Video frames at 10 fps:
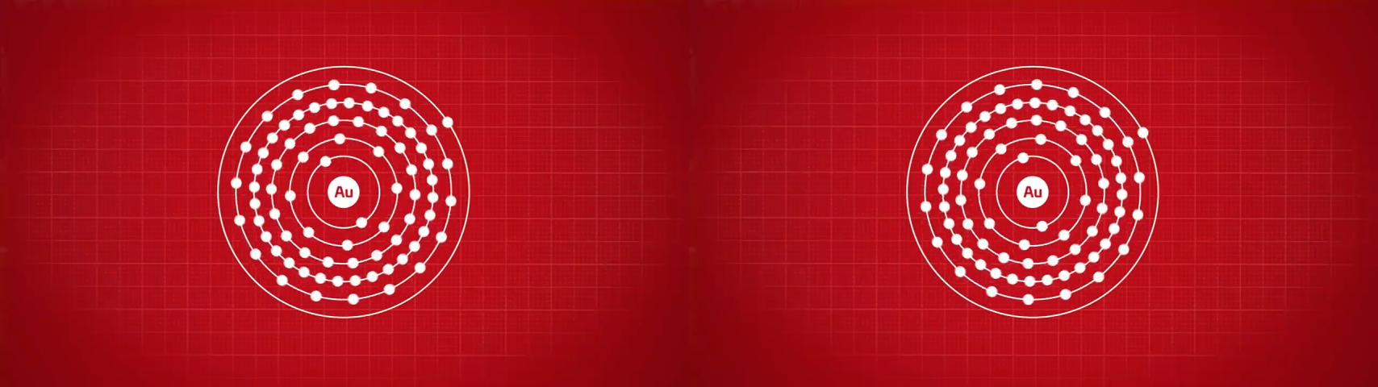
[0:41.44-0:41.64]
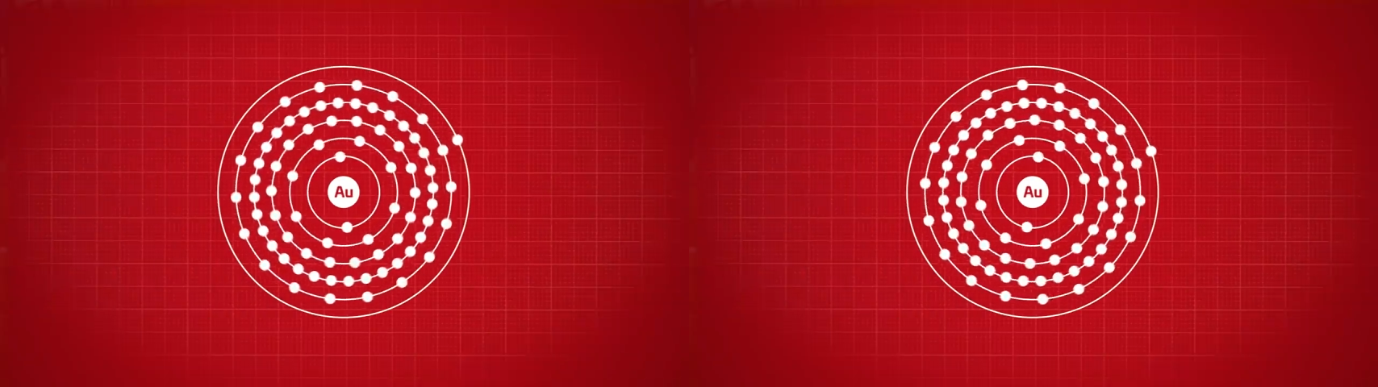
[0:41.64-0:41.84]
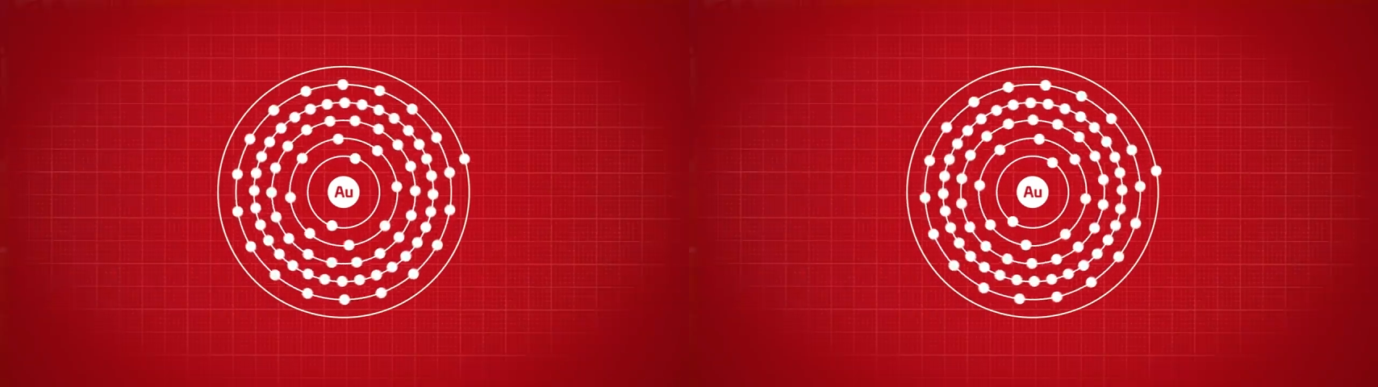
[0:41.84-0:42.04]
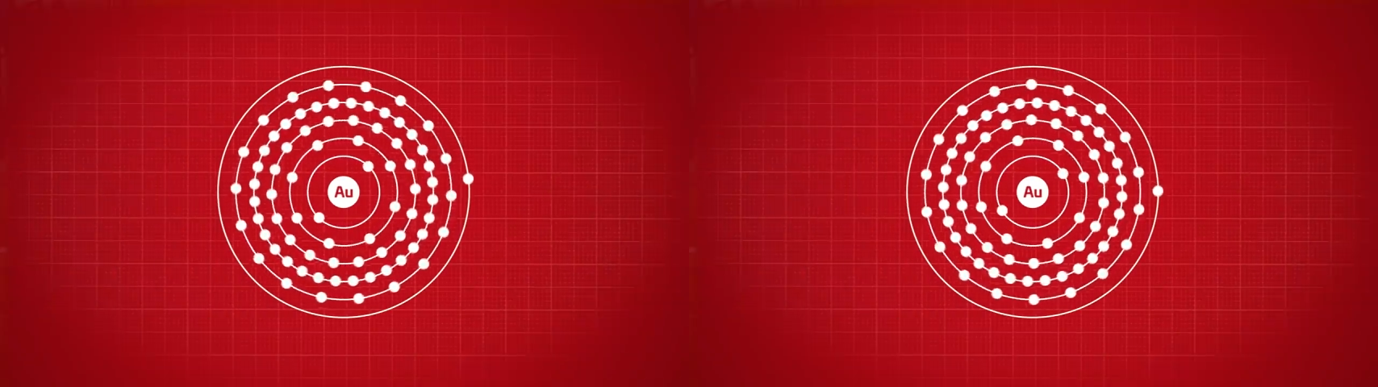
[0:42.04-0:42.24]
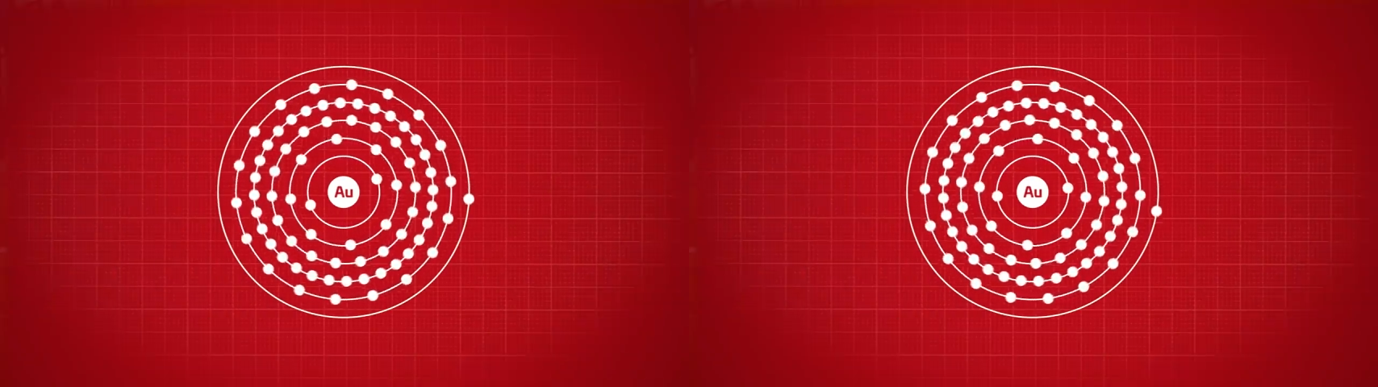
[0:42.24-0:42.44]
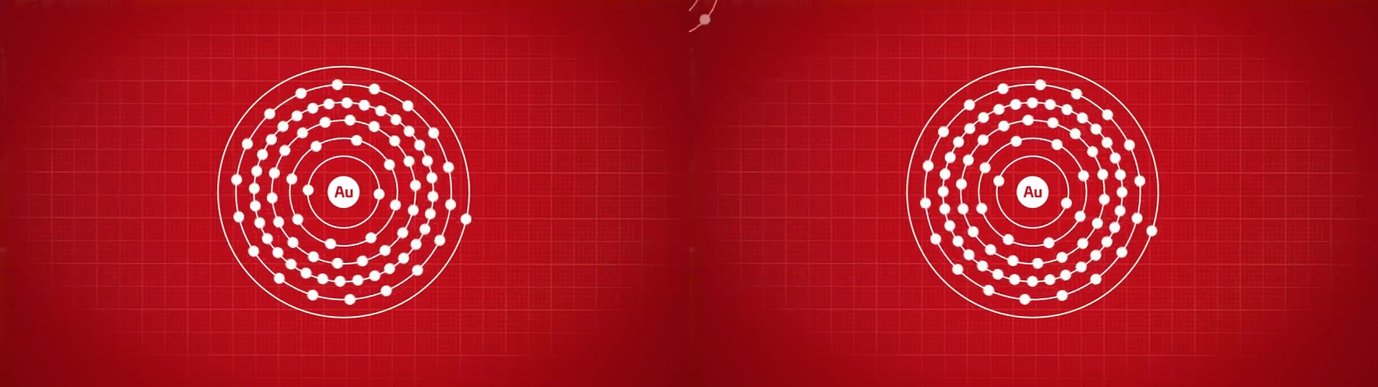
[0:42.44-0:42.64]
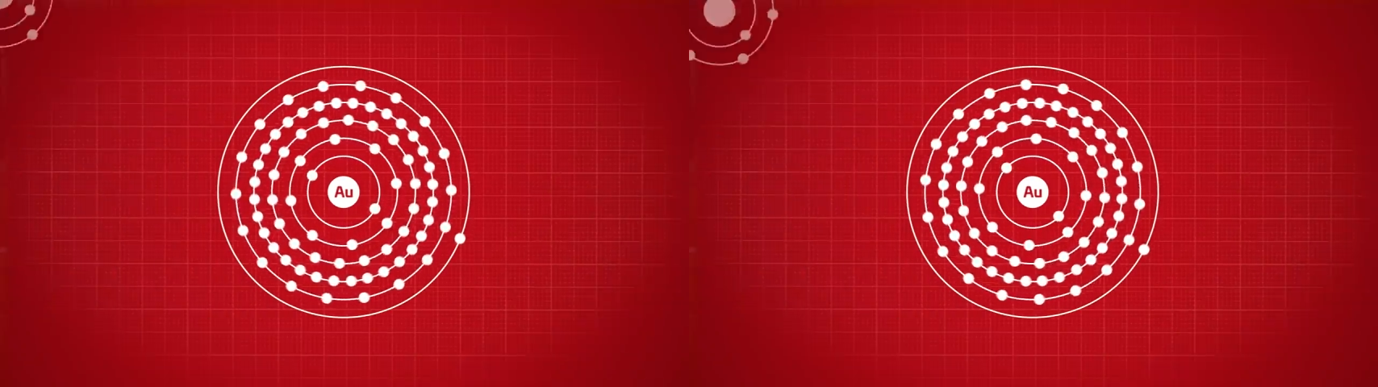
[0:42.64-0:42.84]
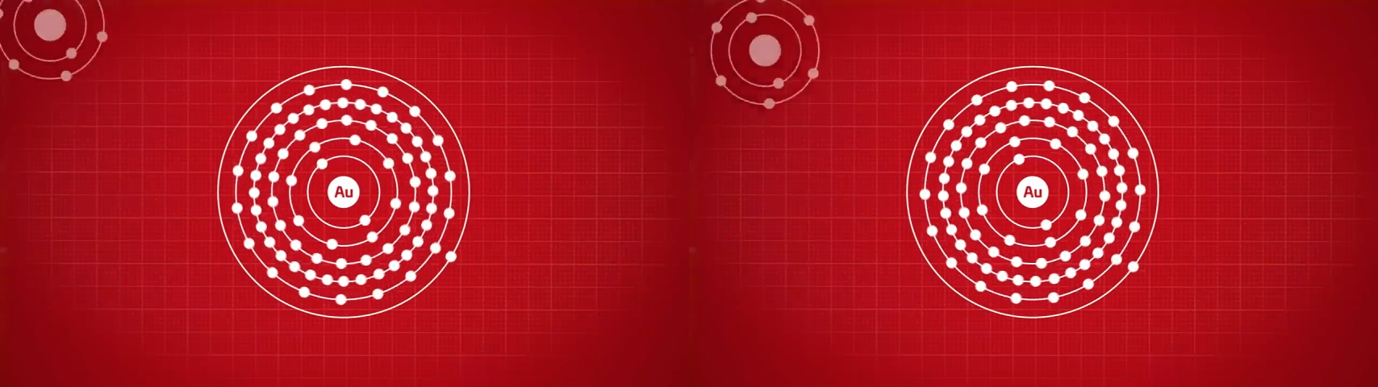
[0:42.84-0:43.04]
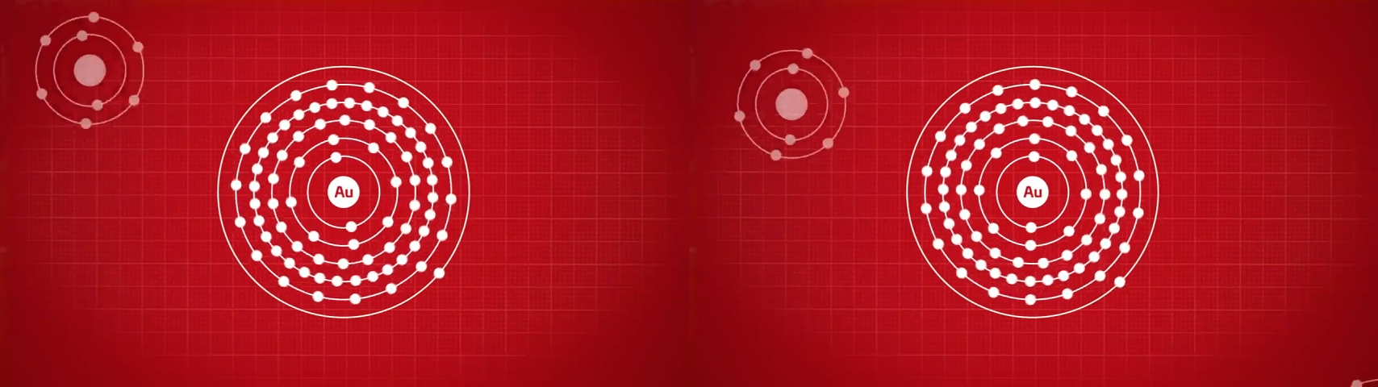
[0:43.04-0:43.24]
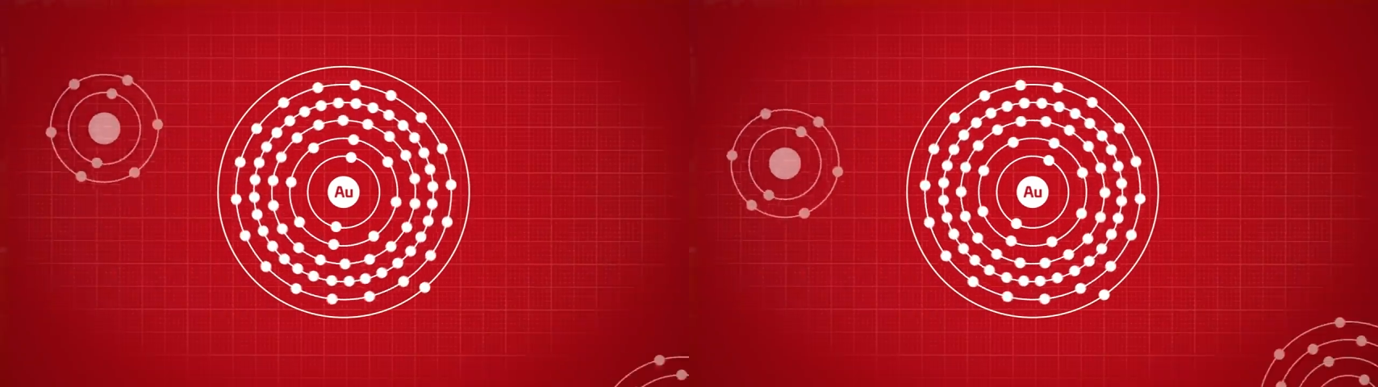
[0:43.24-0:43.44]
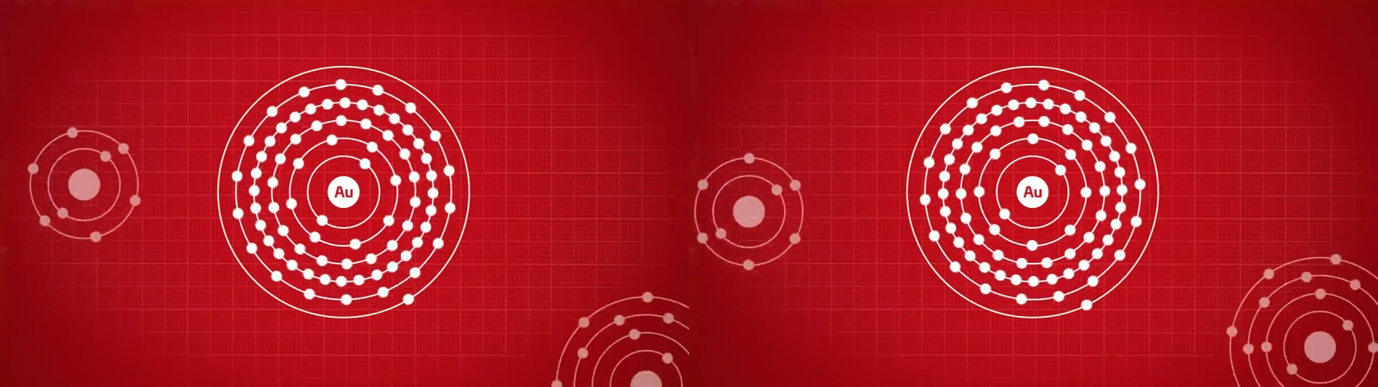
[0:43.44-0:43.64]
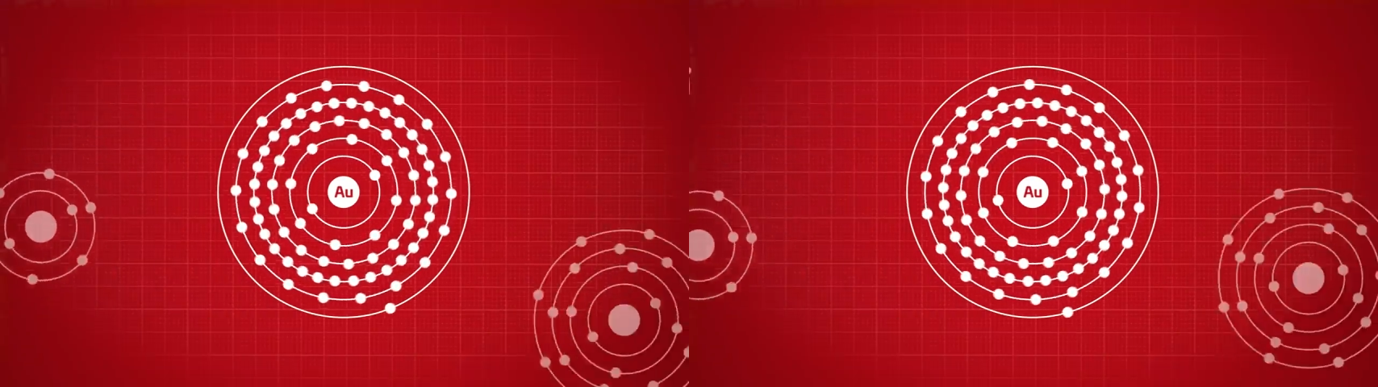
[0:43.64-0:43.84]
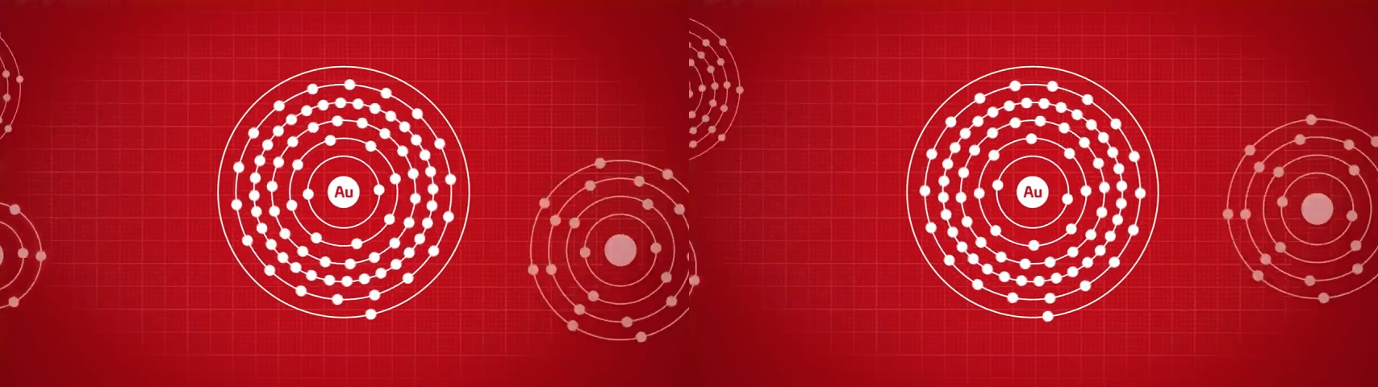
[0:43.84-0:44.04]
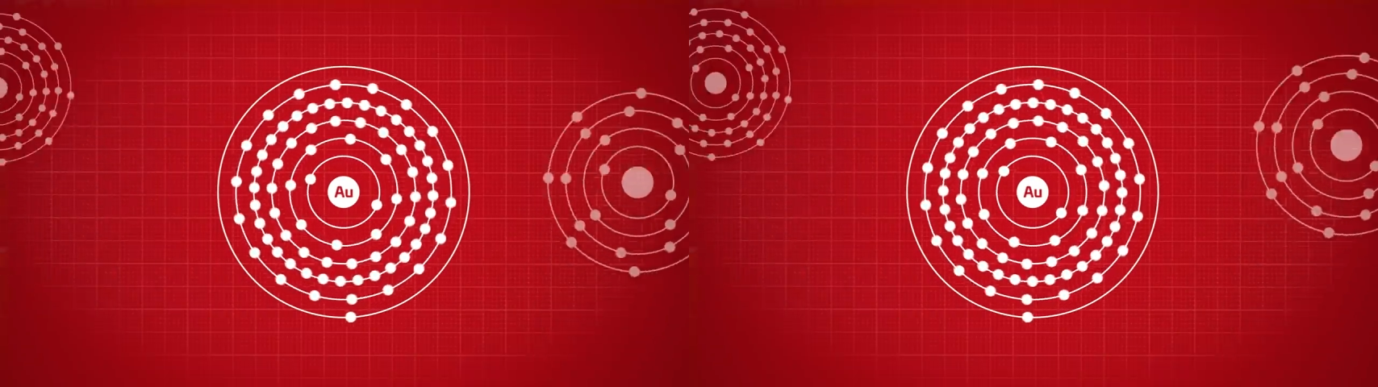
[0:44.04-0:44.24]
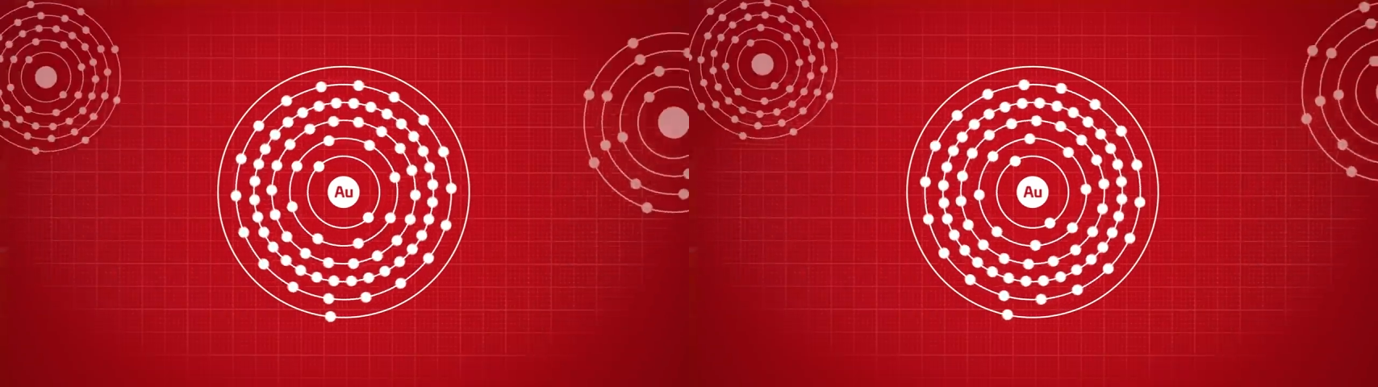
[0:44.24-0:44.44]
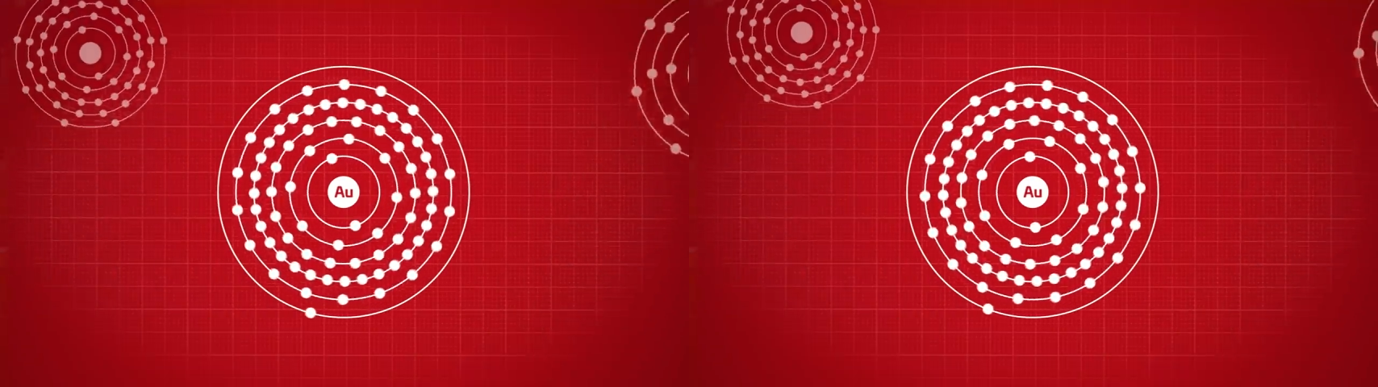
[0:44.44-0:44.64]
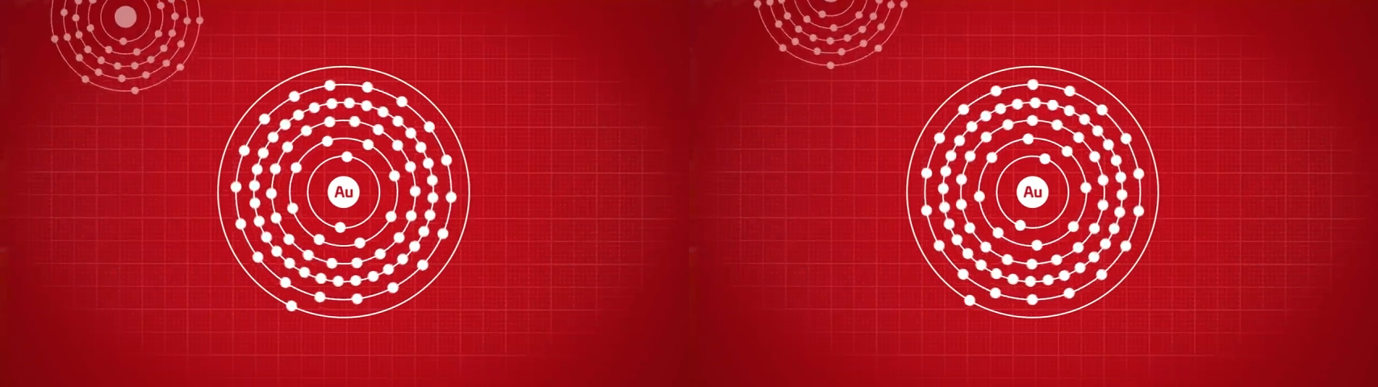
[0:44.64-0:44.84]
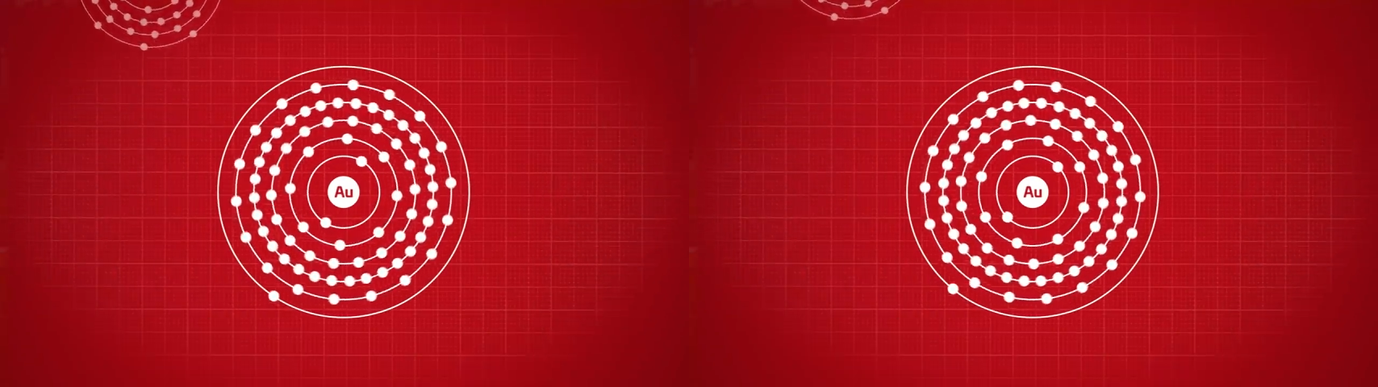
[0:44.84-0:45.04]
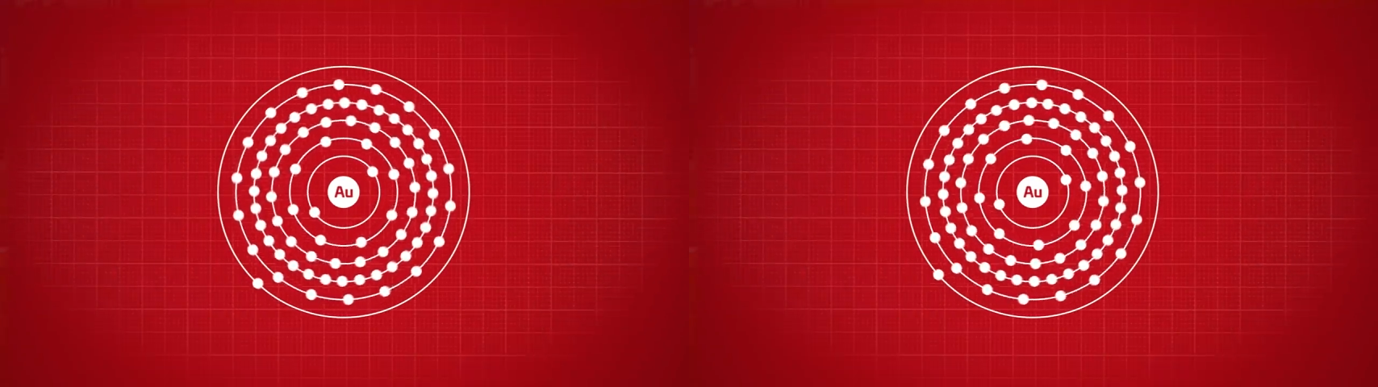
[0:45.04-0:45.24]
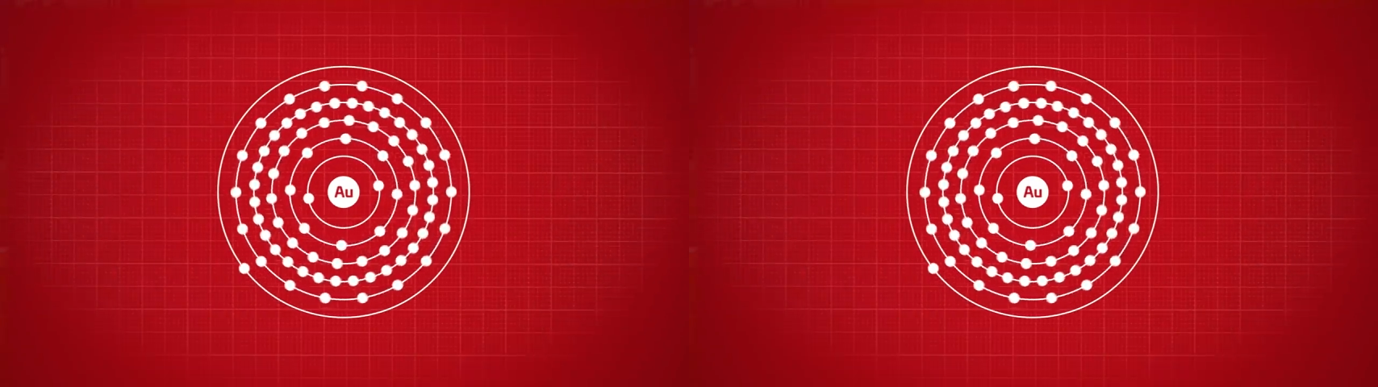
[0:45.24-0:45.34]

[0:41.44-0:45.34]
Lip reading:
No face is visible, so there are no lips to read.